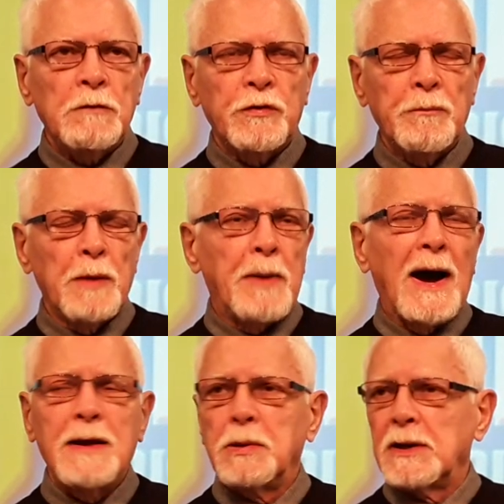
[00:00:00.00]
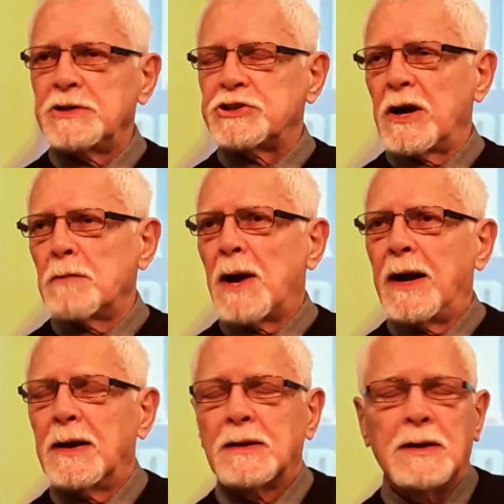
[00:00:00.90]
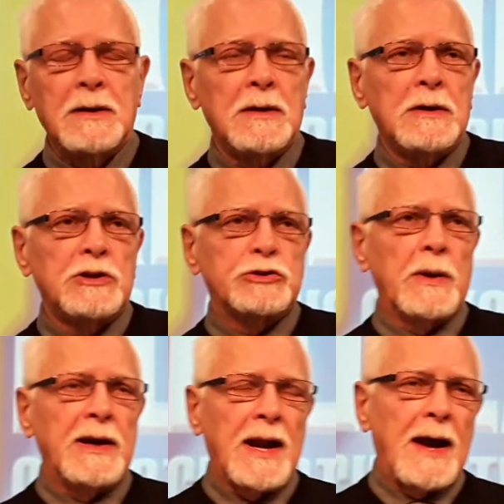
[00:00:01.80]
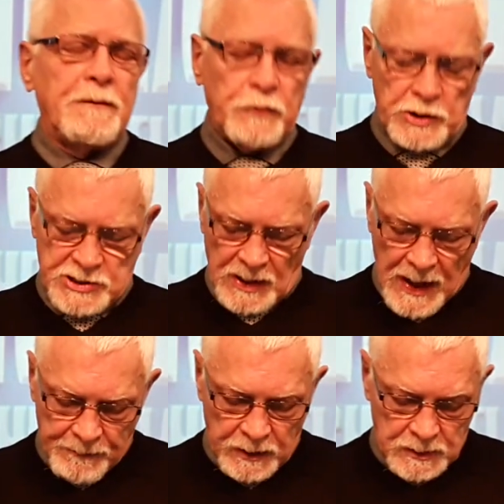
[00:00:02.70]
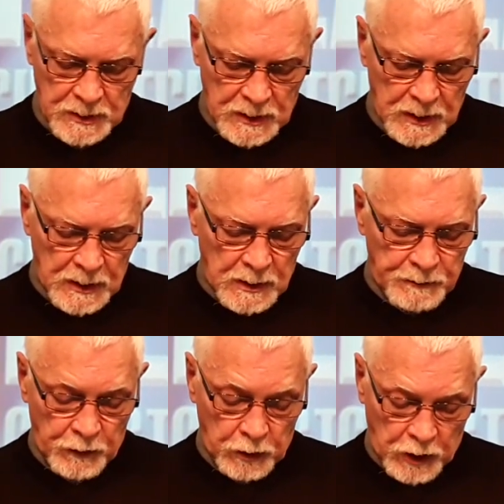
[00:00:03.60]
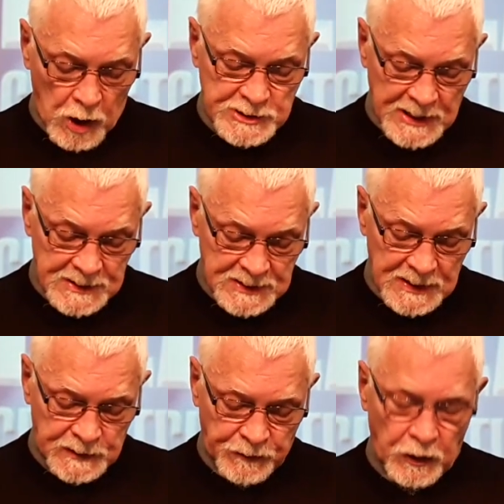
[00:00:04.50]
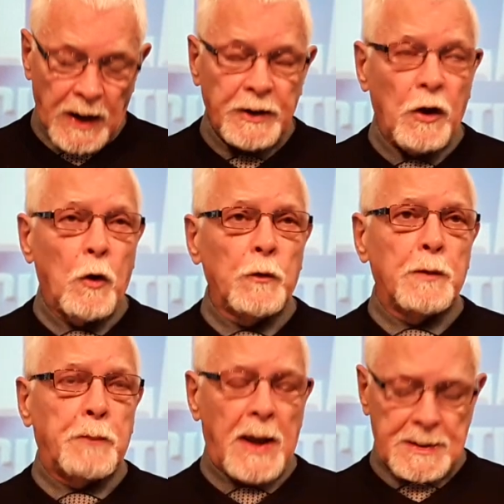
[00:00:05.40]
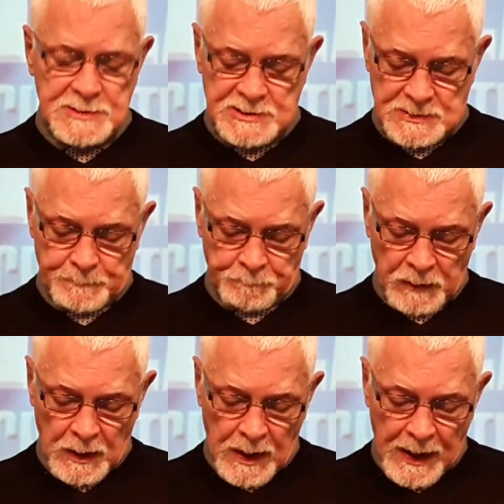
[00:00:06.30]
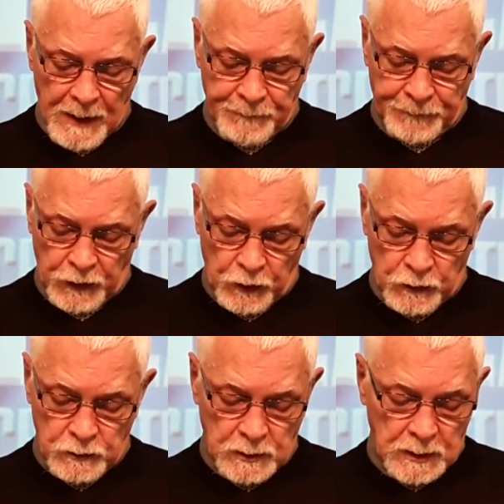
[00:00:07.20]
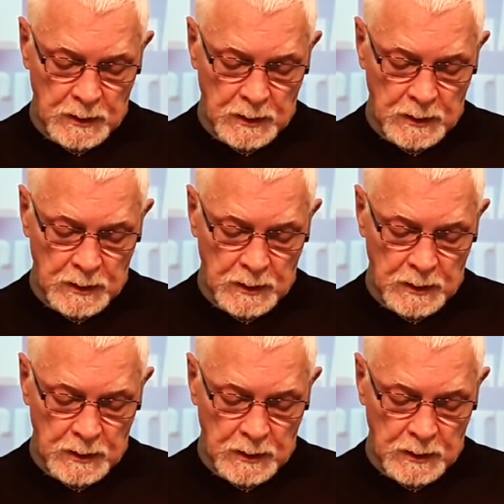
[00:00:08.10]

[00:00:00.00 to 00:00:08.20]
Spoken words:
from the Bible in Jeremiah 29 verse 11, for God says this, "For I know the plans I have for you,